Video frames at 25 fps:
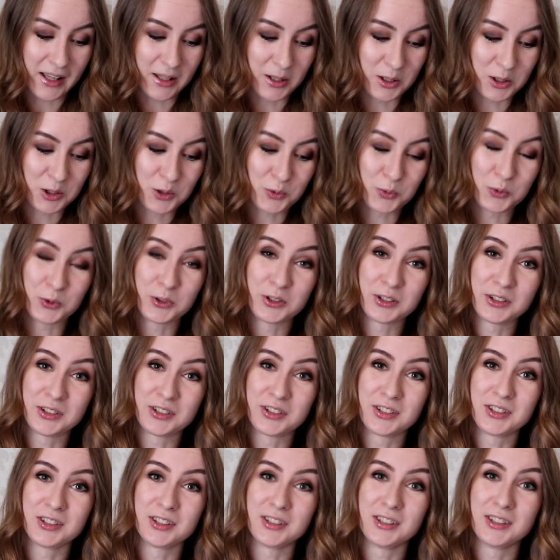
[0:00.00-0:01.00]
this
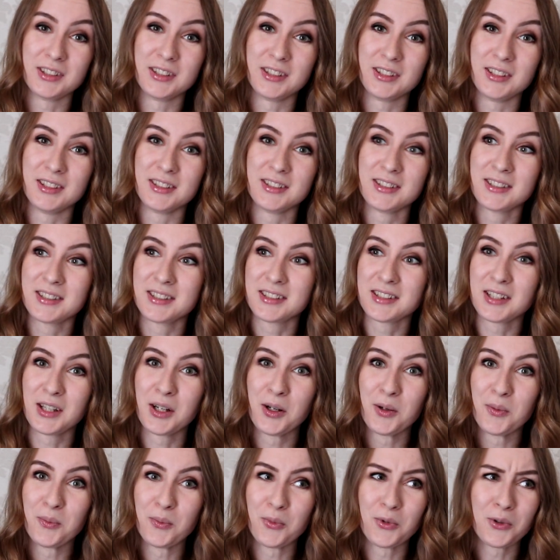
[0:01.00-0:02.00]
word is
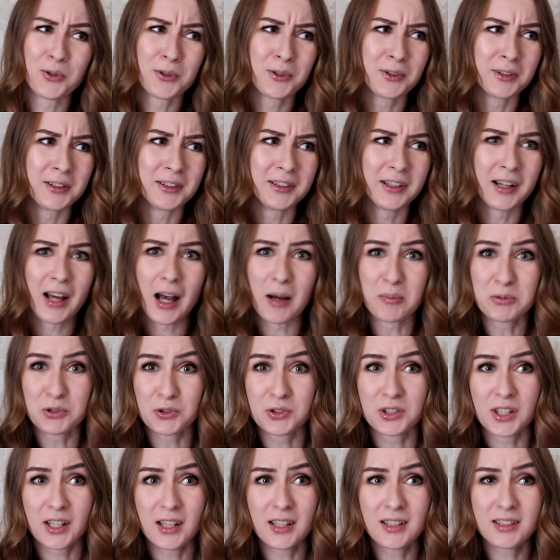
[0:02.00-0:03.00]
more
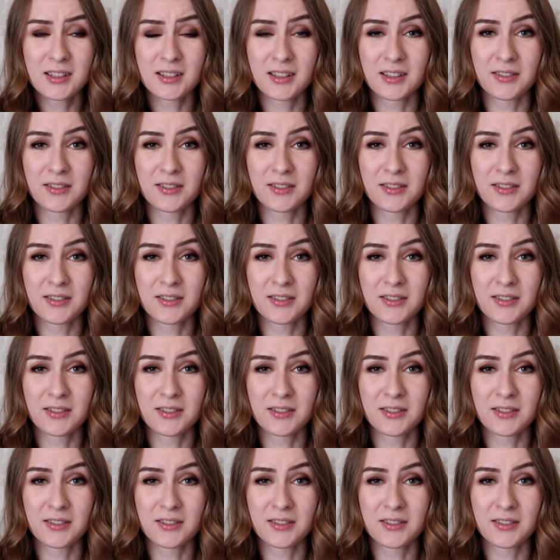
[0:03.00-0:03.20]
up-to-date,